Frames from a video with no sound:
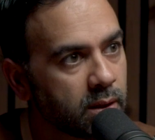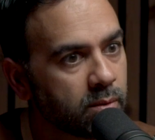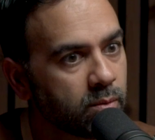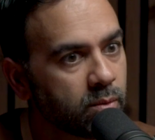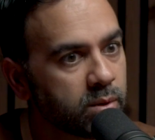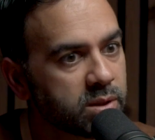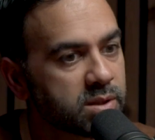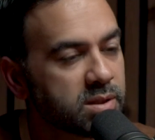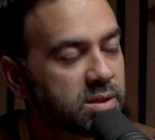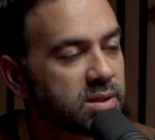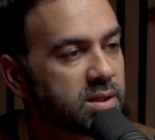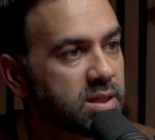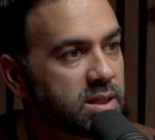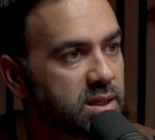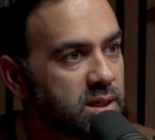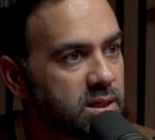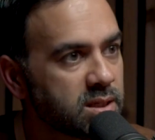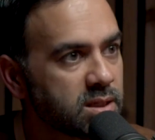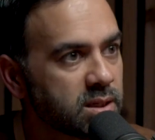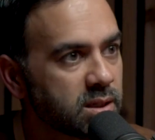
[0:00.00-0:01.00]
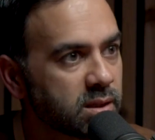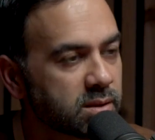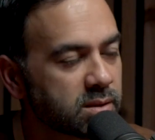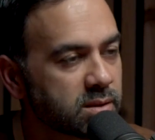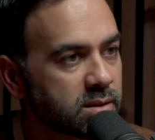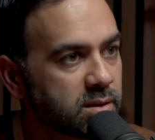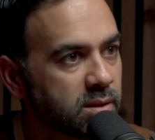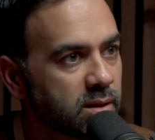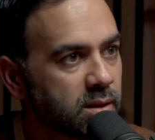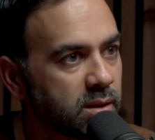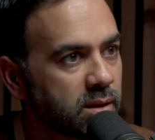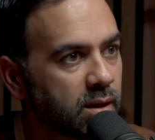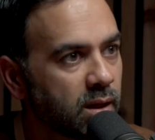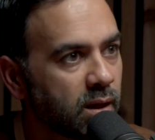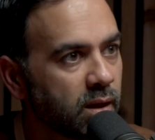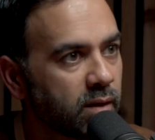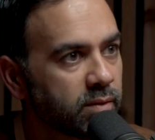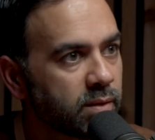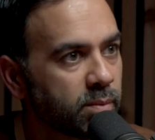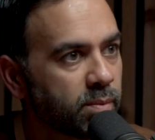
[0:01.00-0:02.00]
which is the teachings
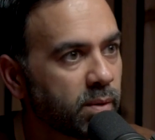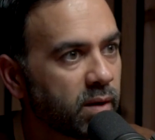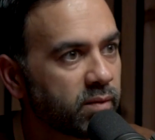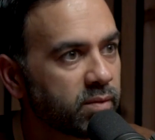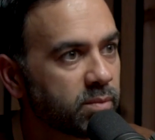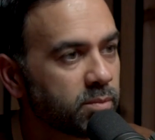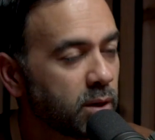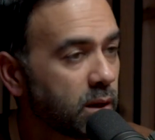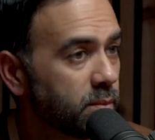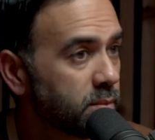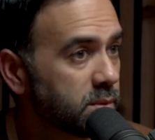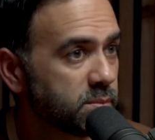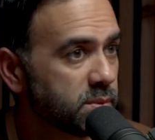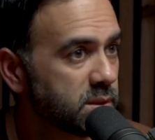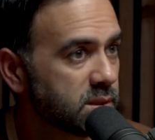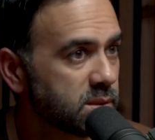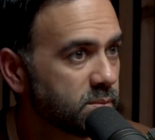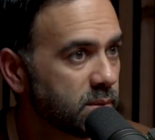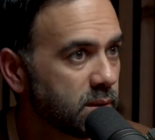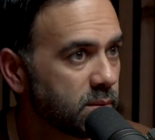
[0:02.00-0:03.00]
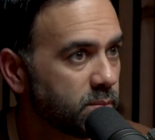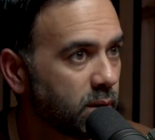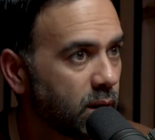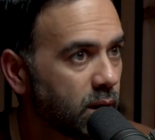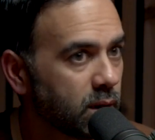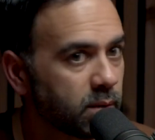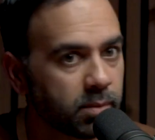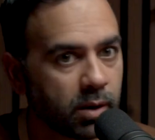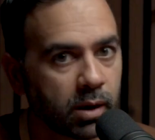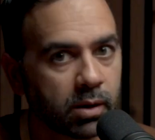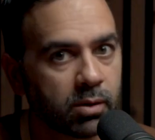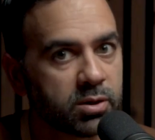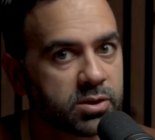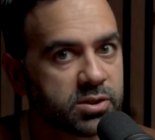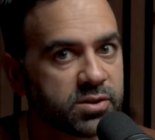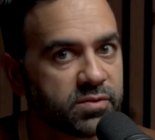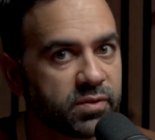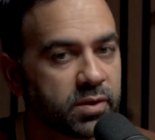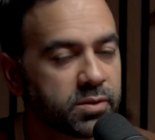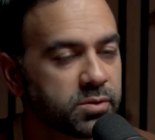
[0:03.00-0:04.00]
of the Prophet Muhammad, peace be upon him. Our
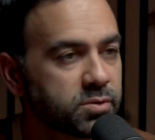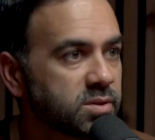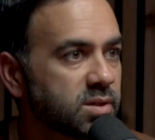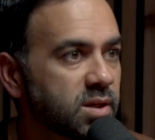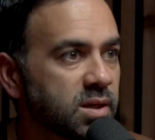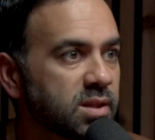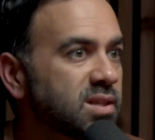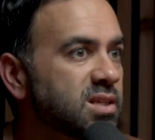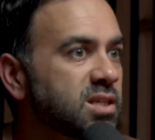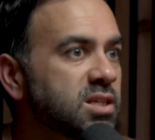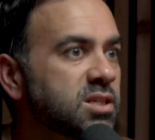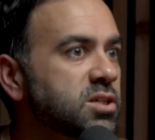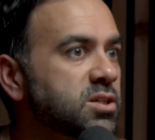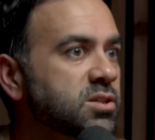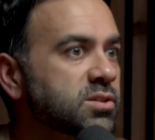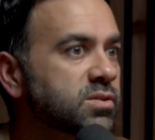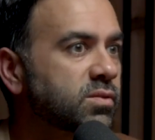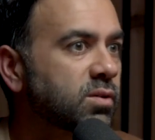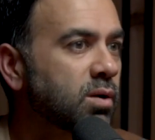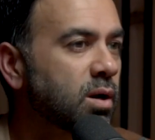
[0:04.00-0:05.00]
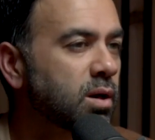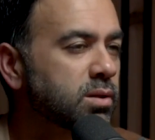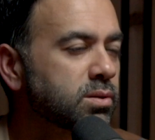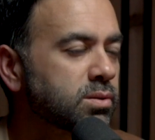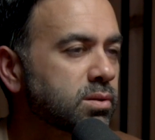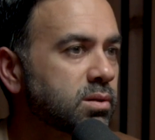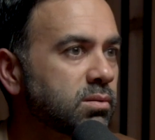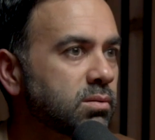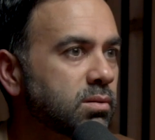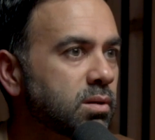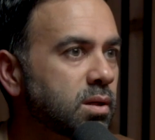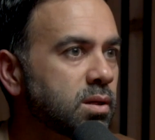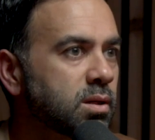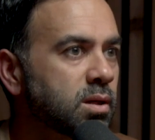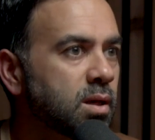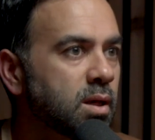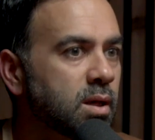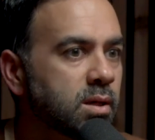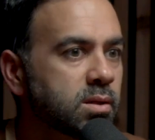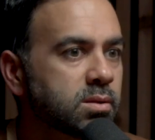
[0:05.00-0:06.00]
Christian friends would say the teachings of Christ, right?
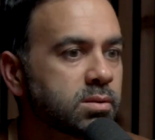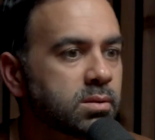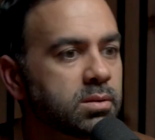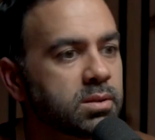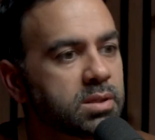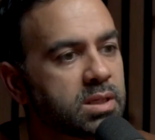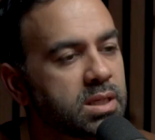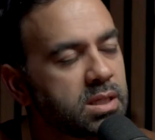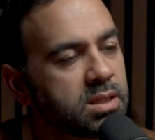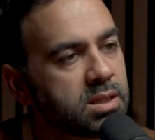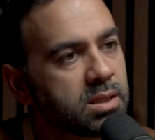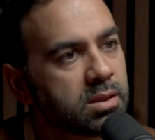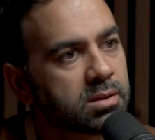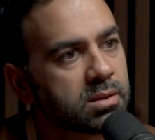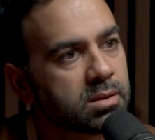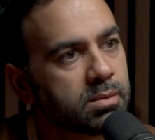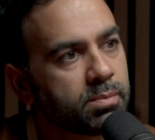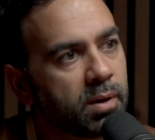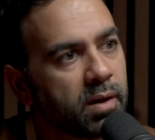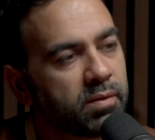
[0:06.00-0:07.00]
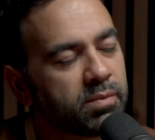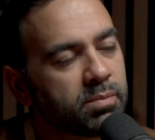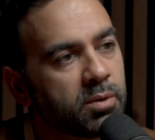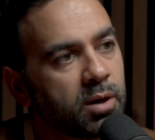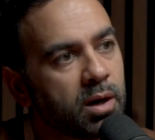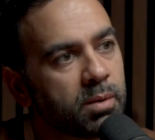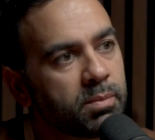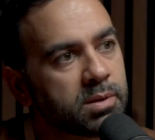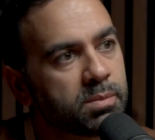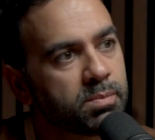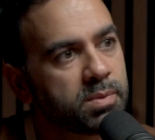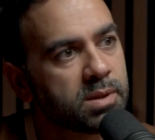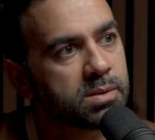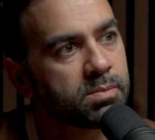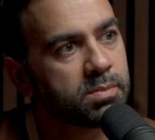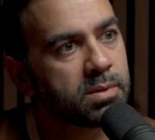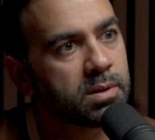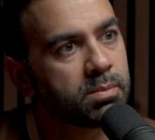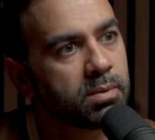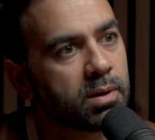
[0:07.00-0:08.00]
Mm-hmm. So the teachings of the Prophet Muhammad, peace
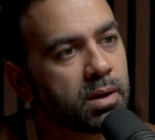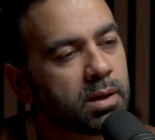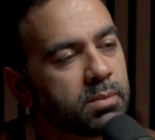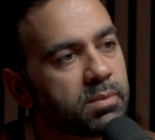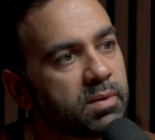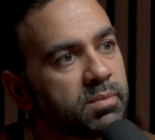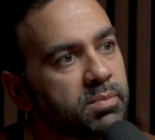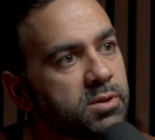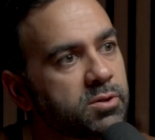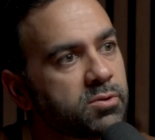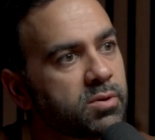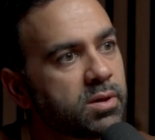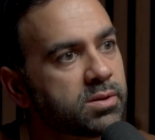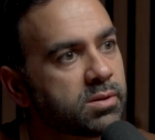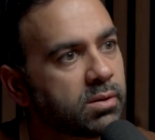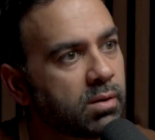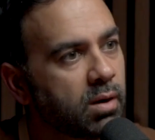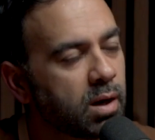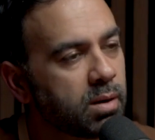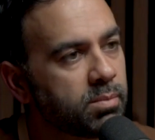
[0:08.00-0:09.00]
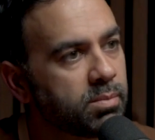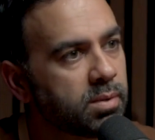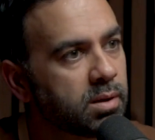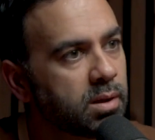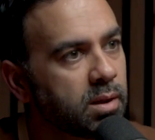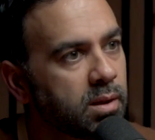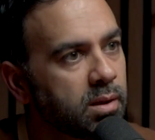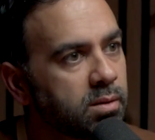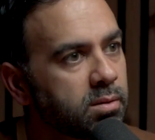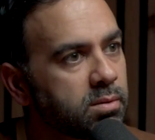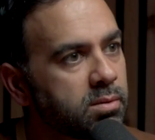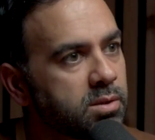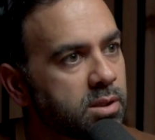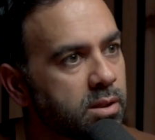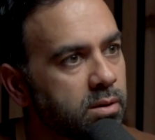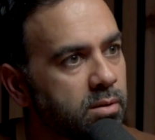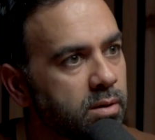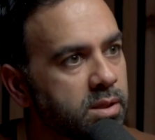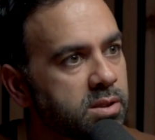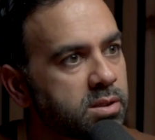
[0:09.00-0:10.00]
be upon him, have been transcribed through
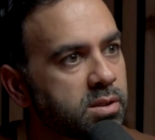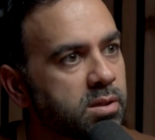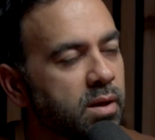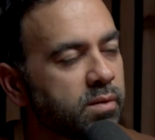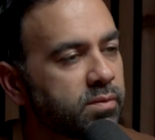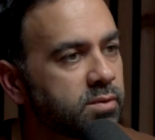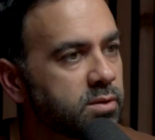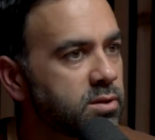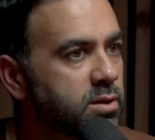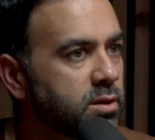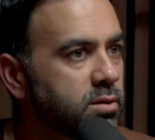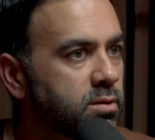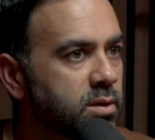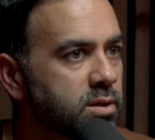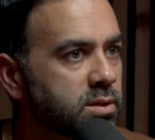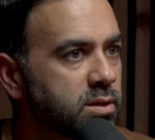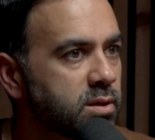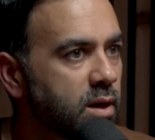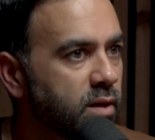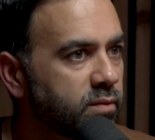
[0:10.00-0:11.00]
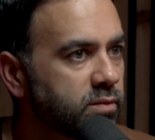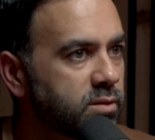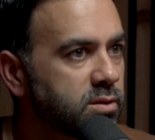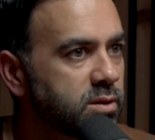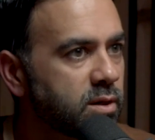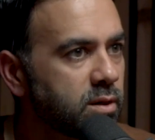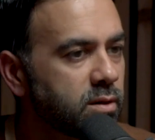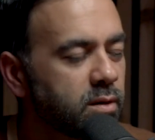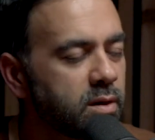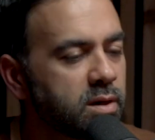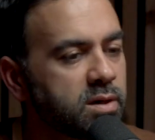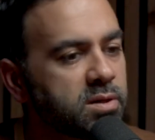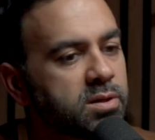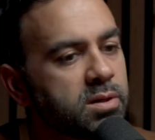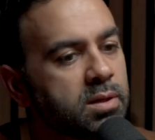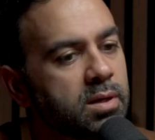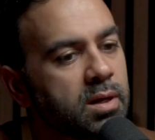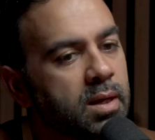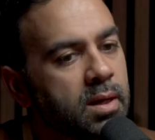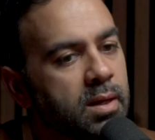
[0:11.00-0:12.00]
generation after generation after
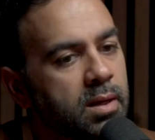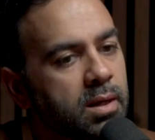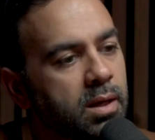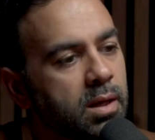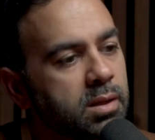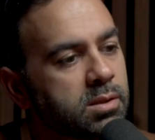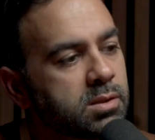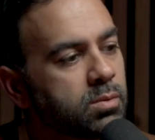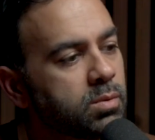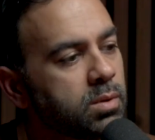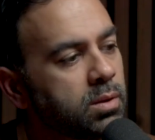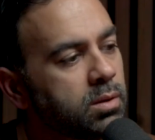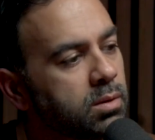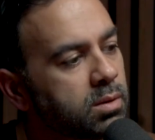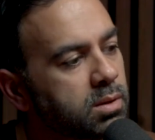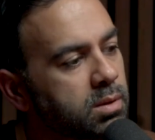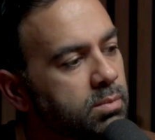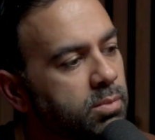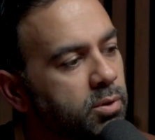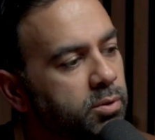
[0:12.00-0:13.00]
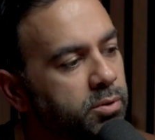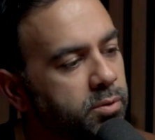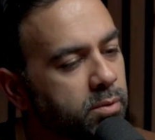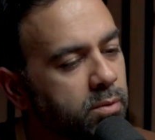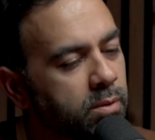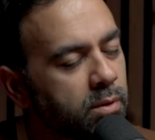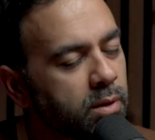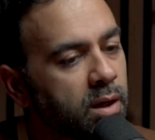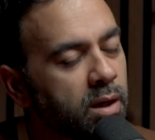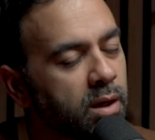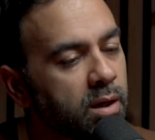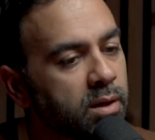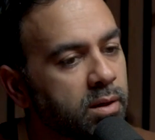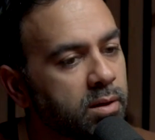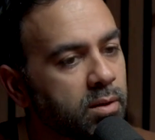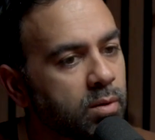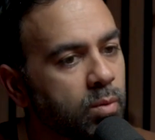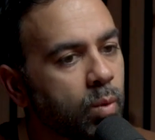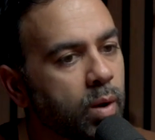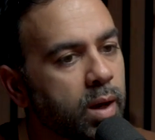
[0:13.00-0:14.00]
generation. And so we look to both the Quran
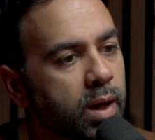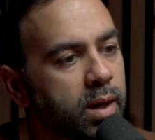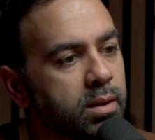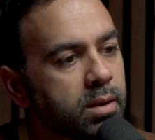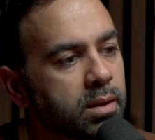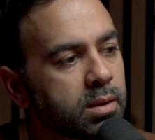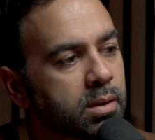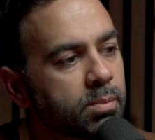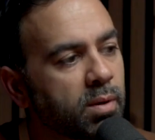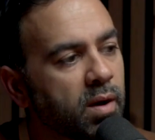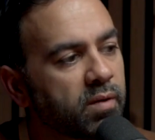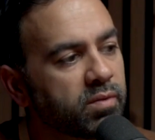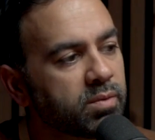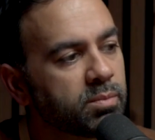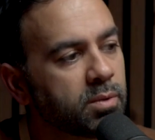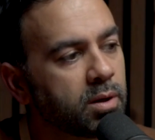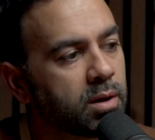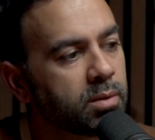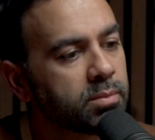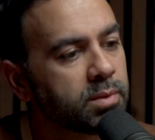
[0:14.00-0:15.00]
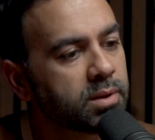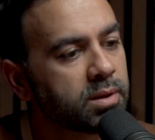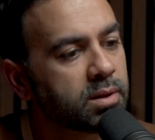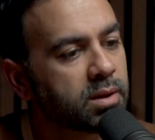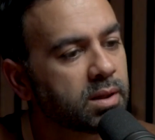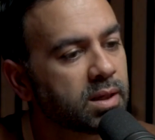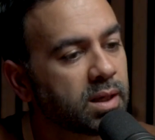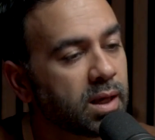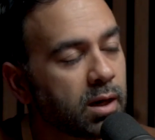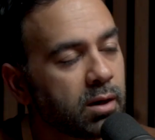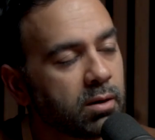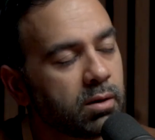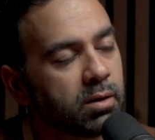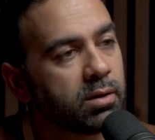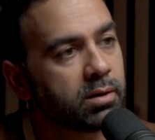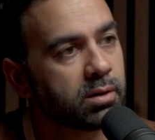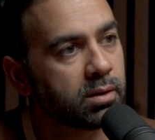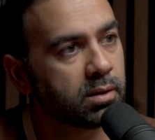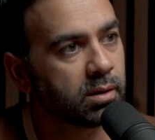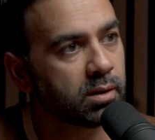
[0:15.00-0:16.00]
and the way that the Prophet Muhammad
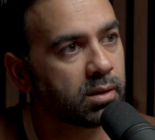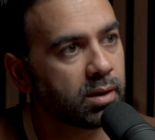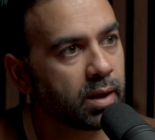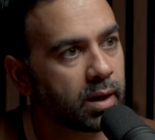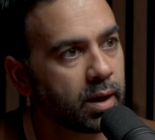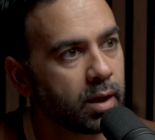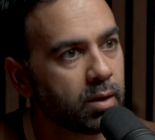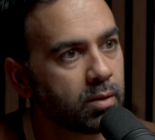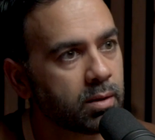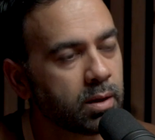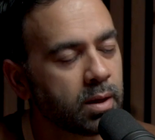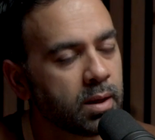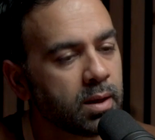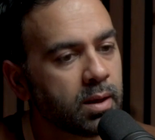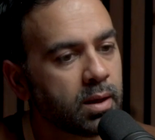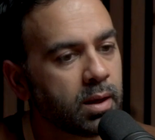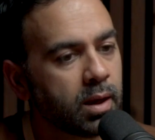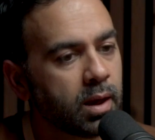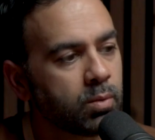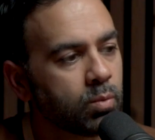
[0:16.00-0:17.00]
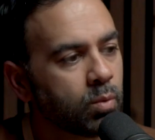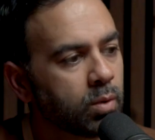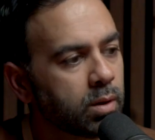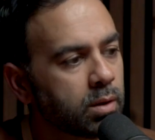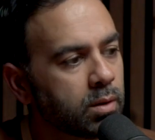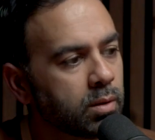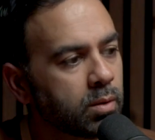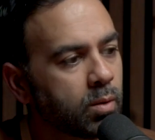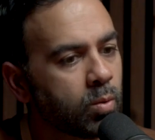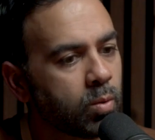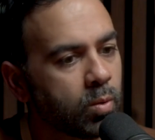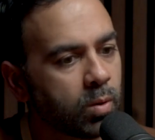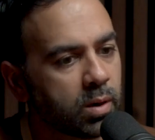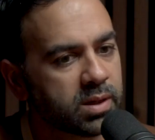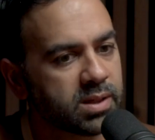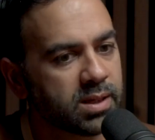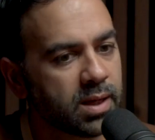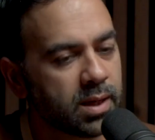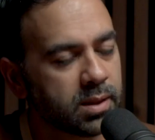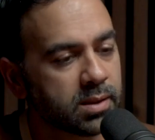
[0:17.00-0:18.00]
carried that out. And what mm-hmm. are the core
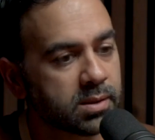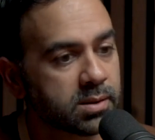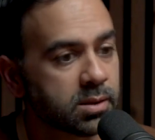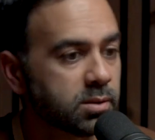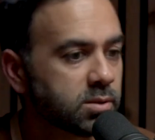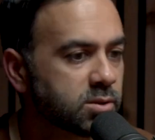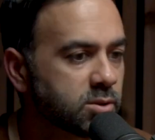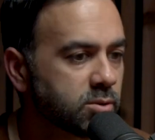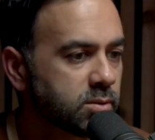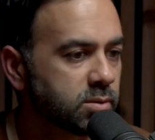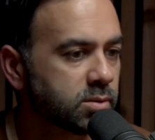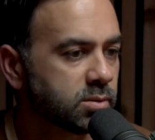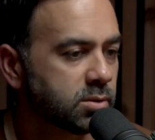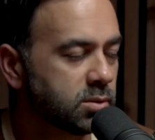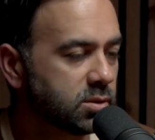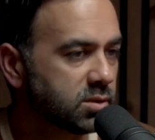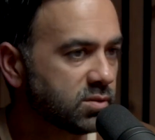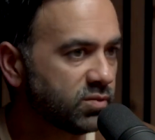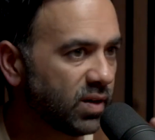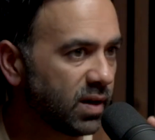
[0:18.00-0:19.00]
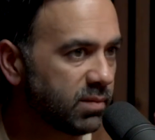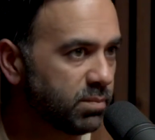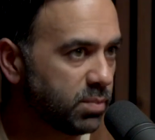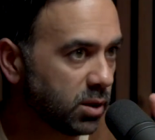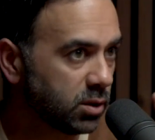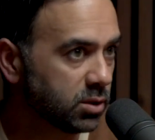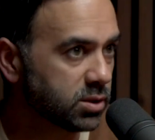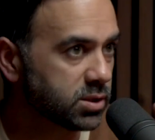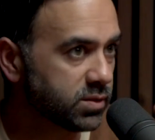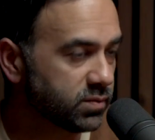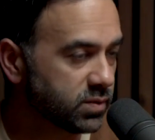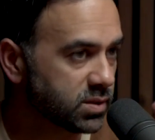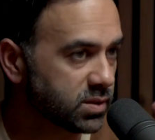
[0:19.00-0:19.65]
tenets. So, so there's five pillars of